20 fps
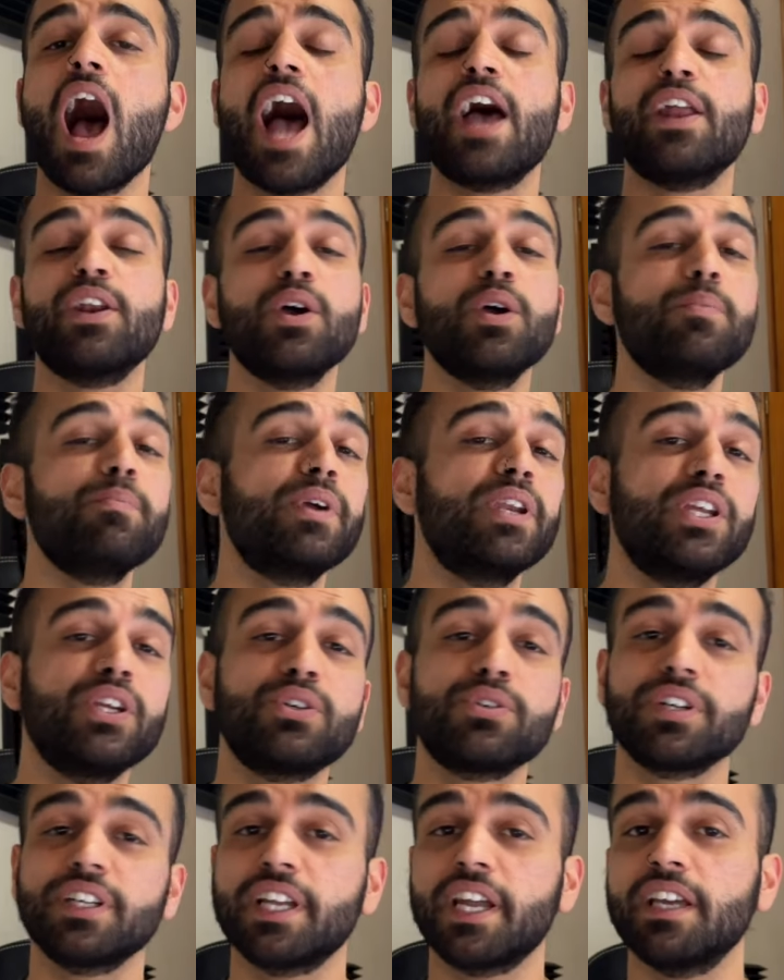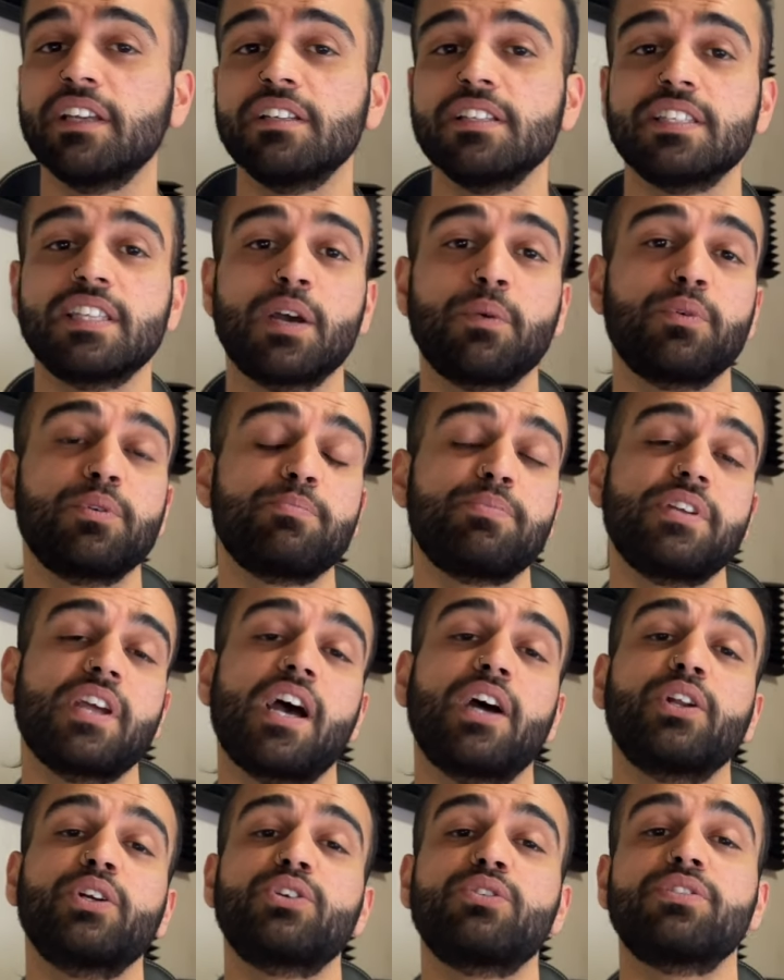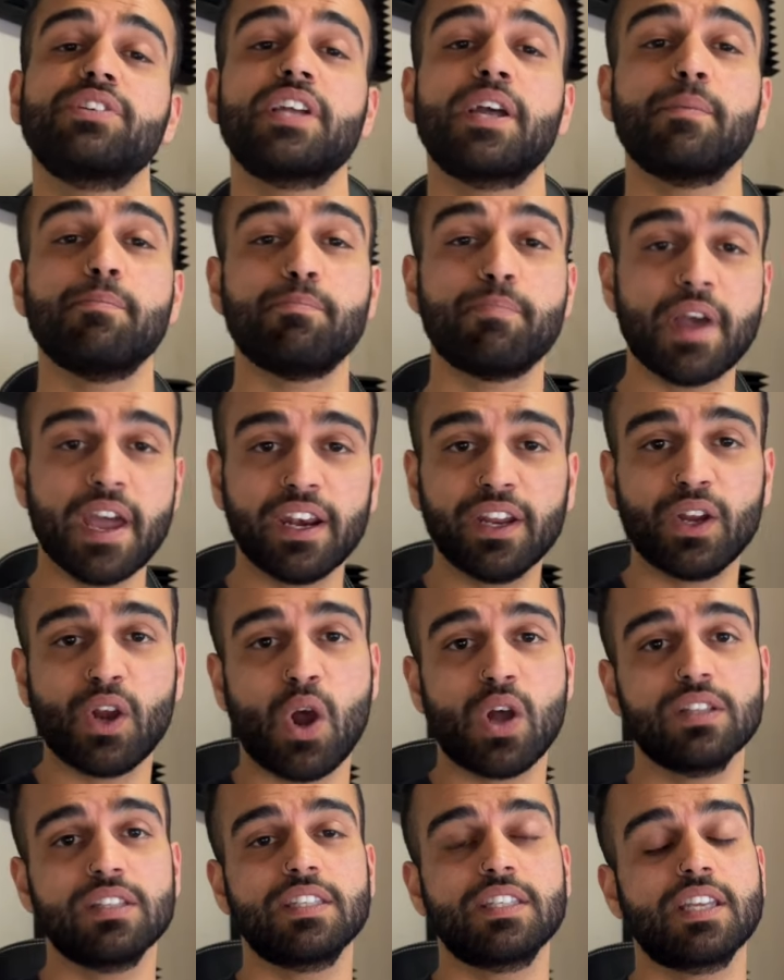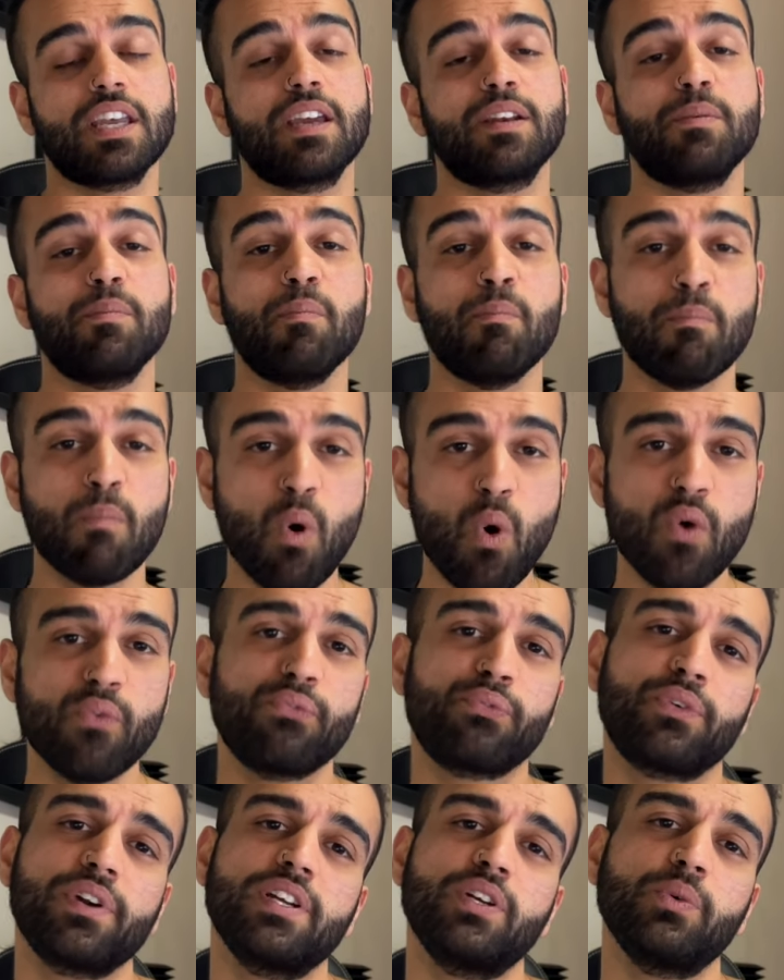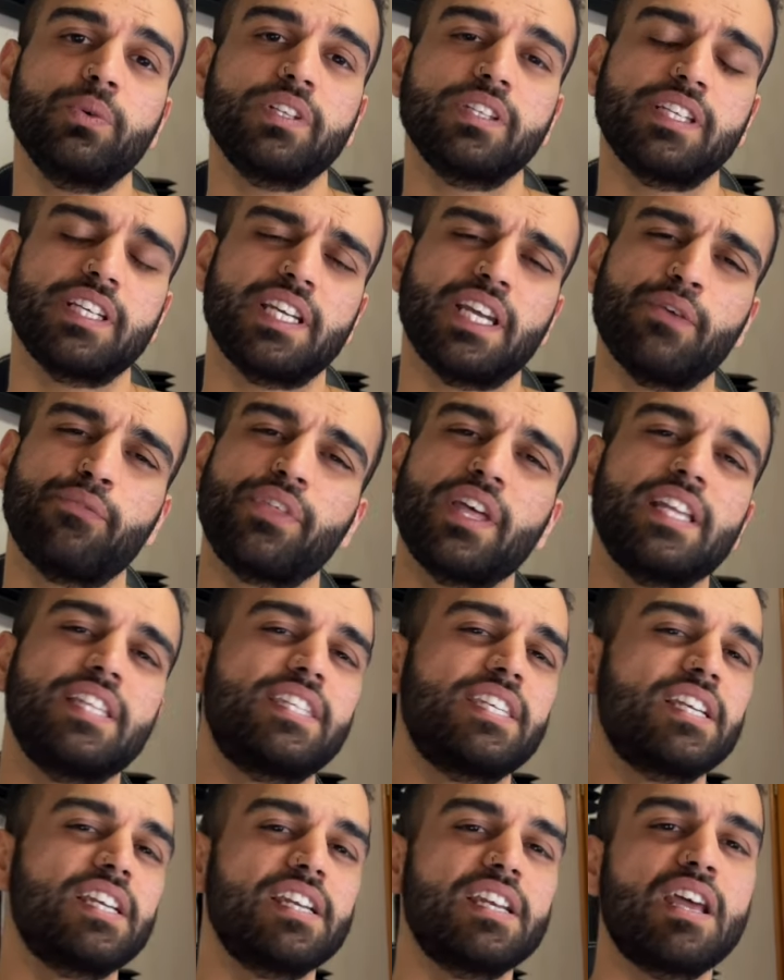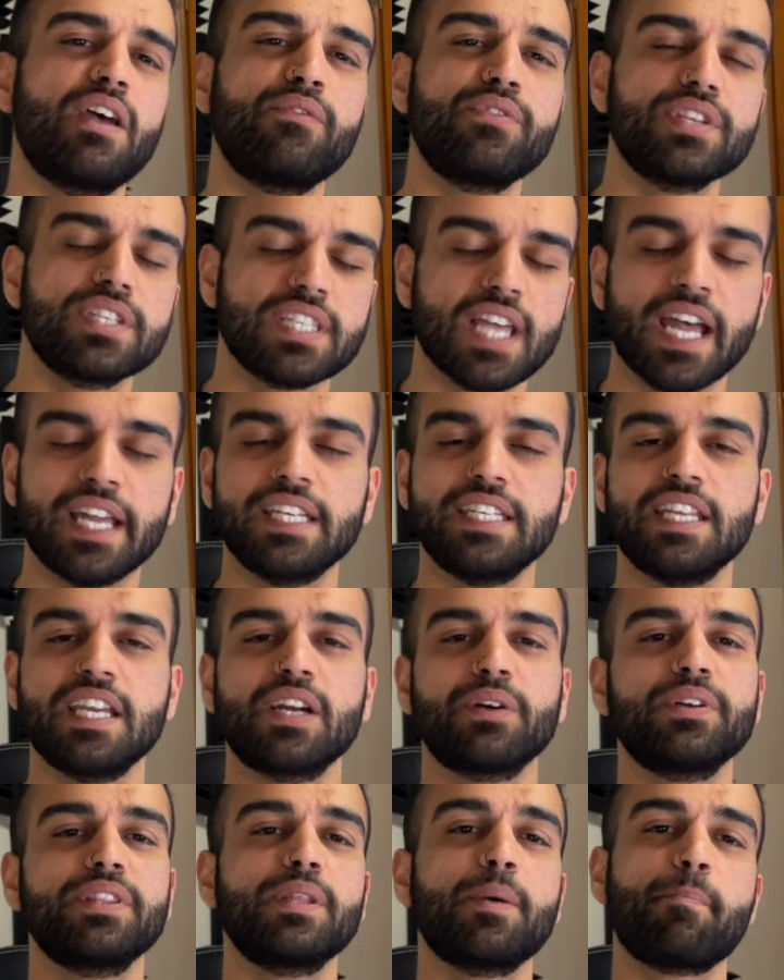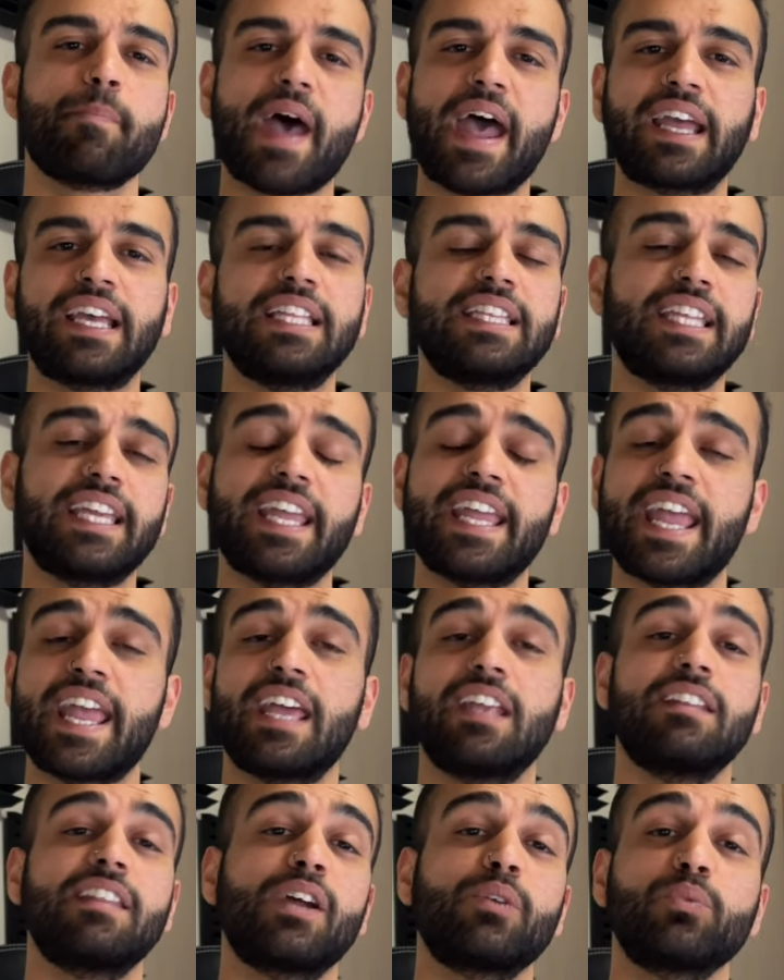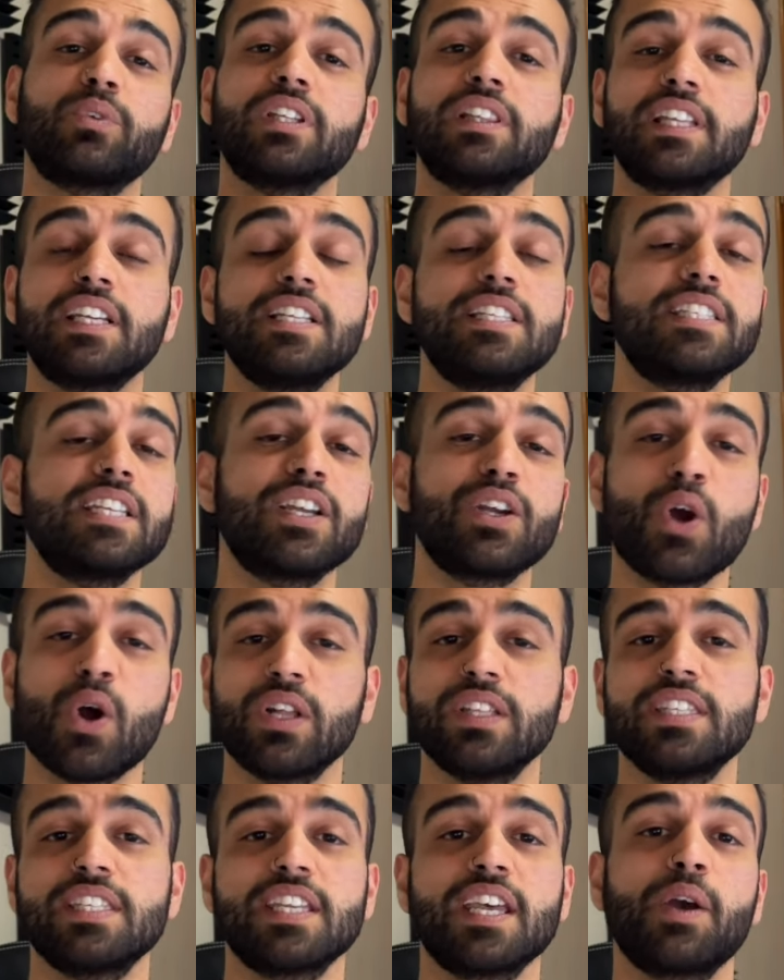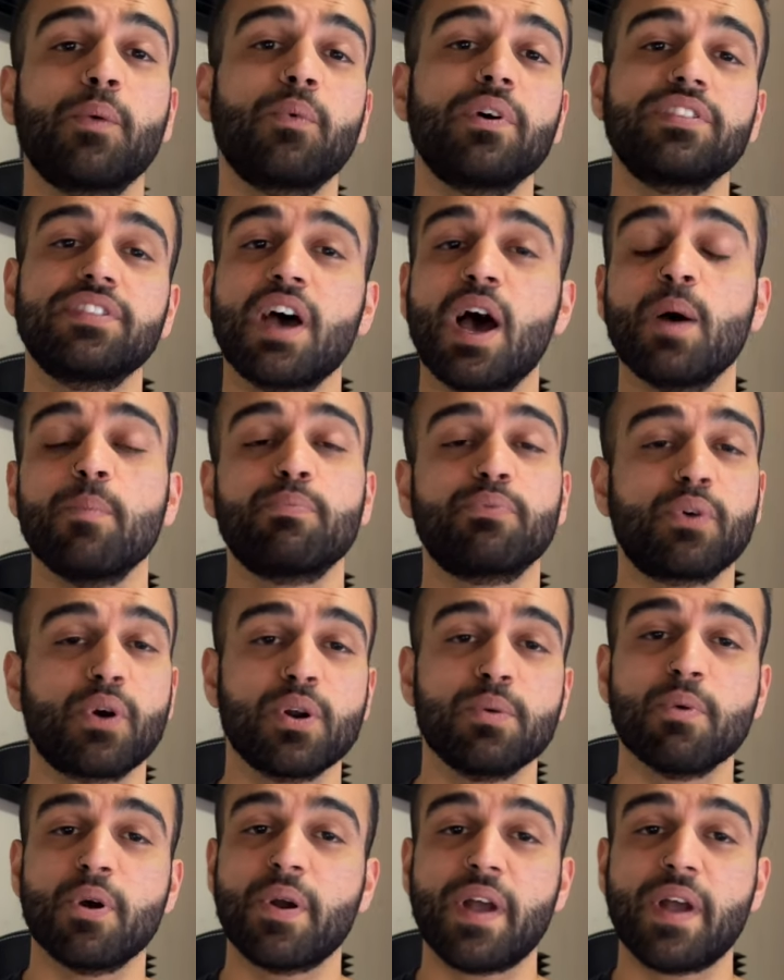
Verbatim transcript: I know many creators that would be able to create better content more frequently if they didn't have this idea in the back of their head that releasing content without promo